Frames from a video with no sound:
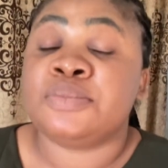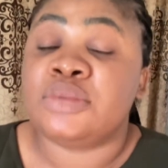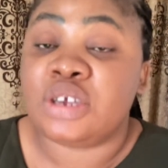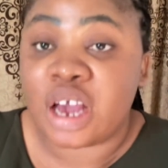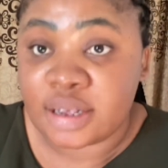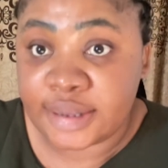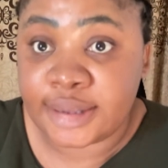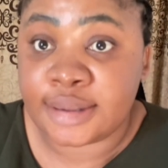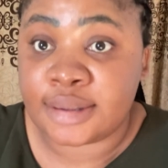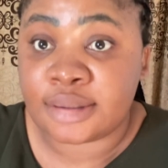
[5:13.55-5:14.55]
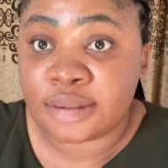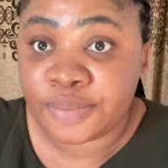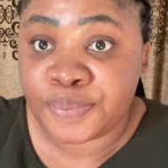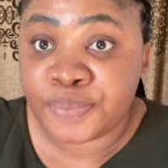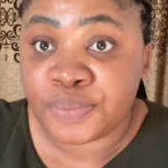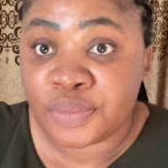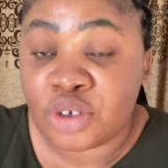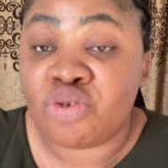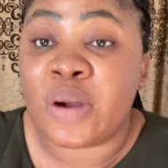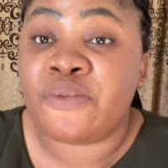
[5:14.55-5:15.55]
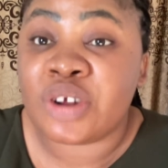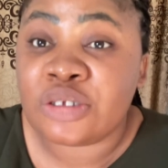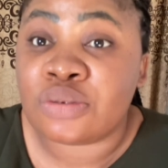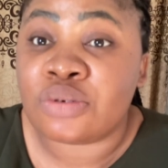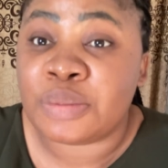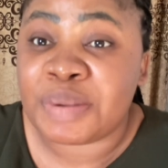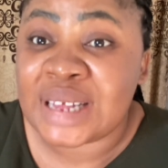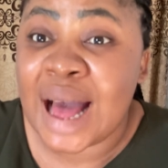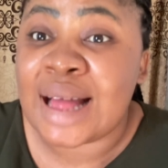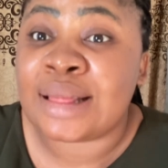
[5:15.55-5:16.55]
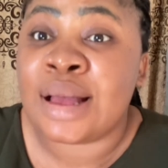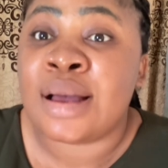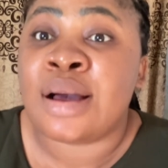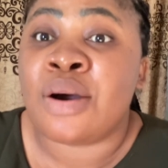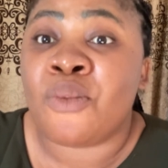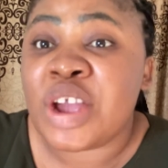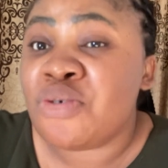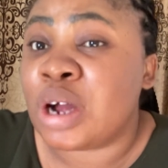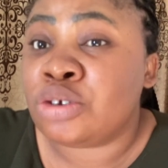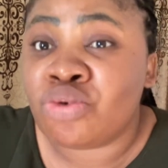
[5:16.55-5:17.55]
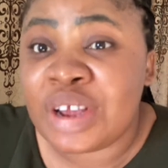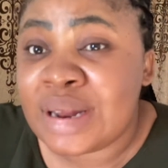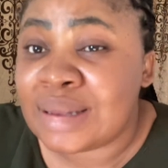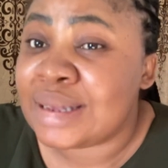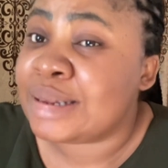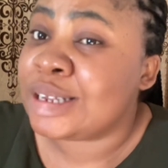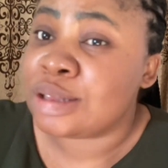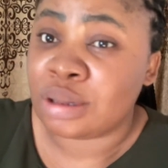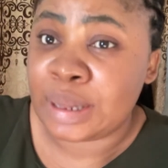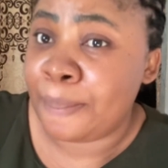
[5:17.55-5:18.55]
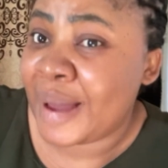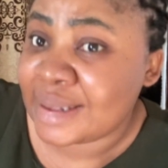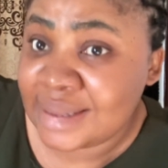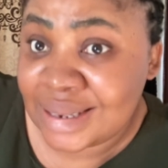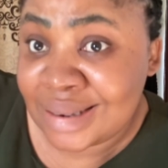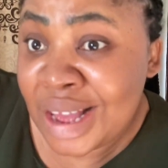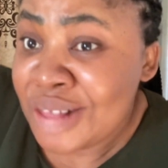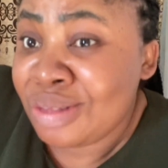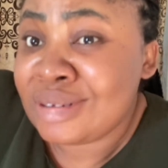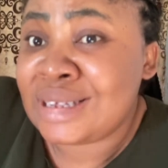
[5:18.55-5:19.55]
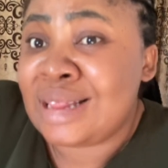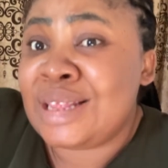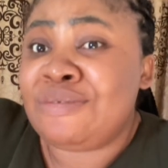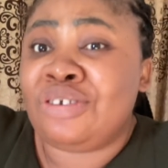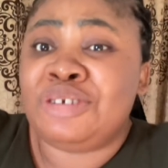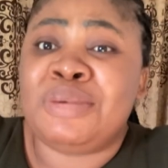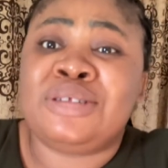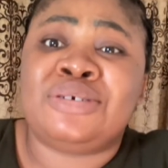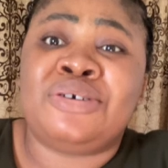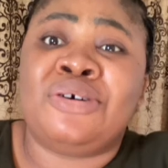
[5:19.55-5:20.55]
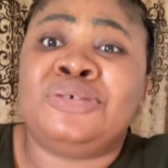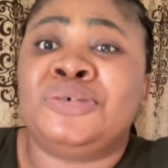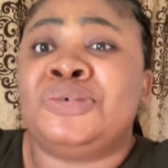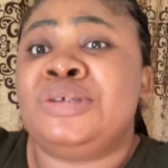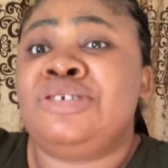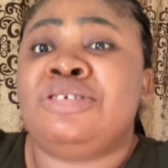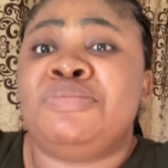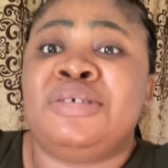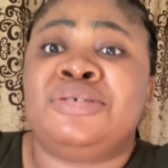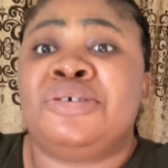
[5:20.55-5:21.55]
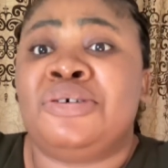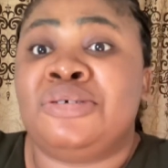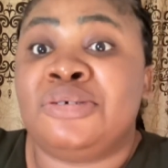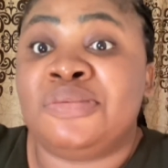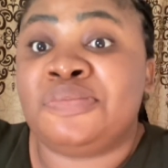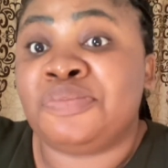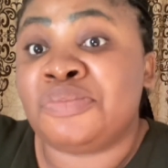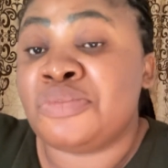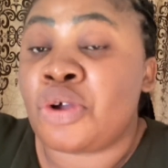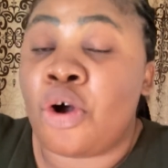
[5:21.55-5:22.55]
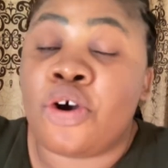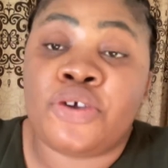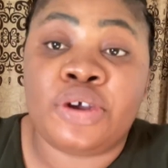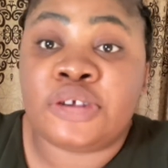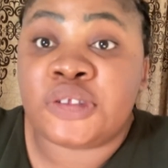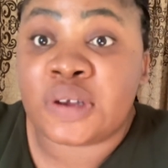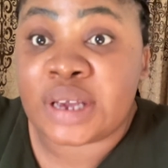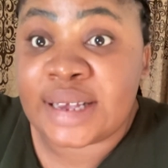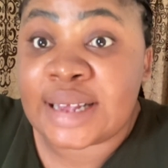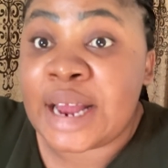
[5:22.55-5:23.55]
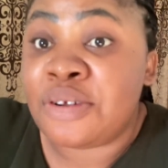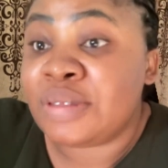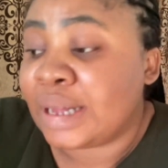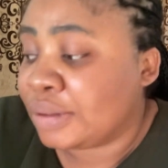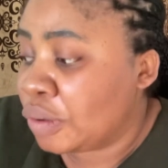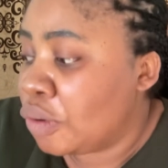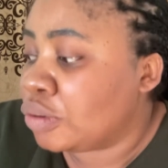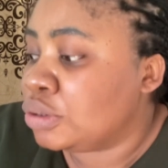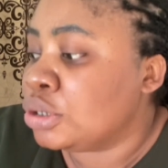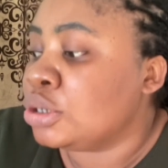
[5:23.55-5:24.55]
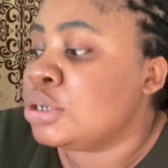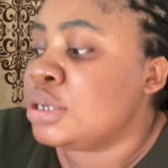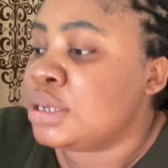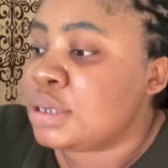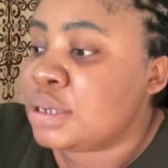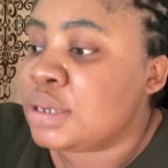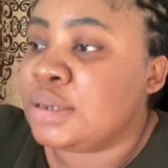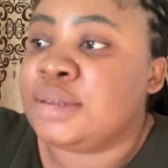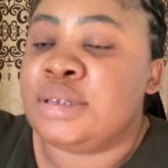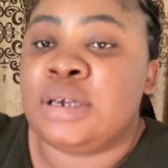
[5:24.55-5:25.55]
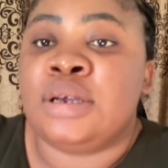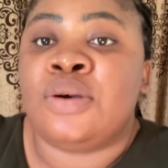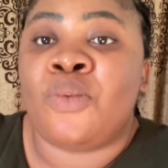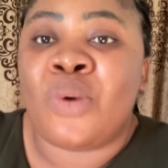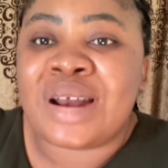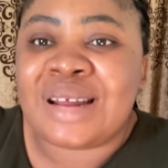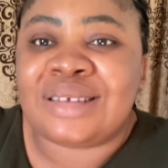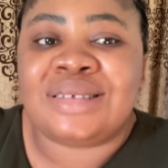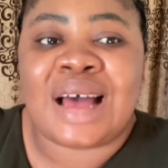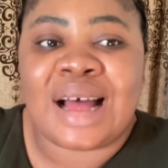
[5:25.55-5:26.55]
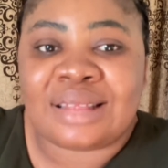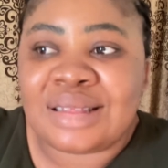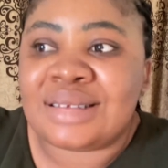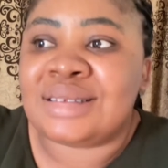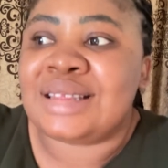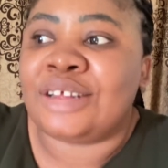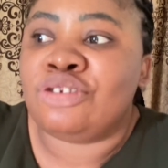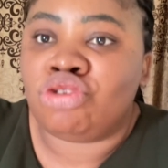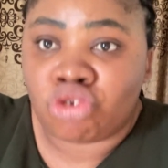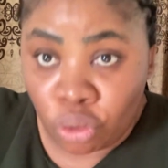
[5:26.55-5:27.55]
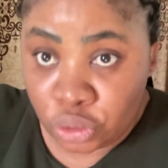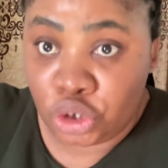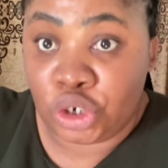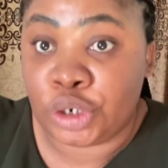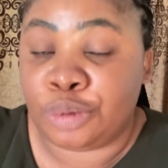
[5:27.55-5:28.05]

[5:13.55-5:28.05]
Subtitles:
Yes, you are free to do the person. And when you are doing it, it is not a bad thing. Don't say leave judgment to God or leave judgment to God. Or is your case. I know that God is the one that's at least that judge.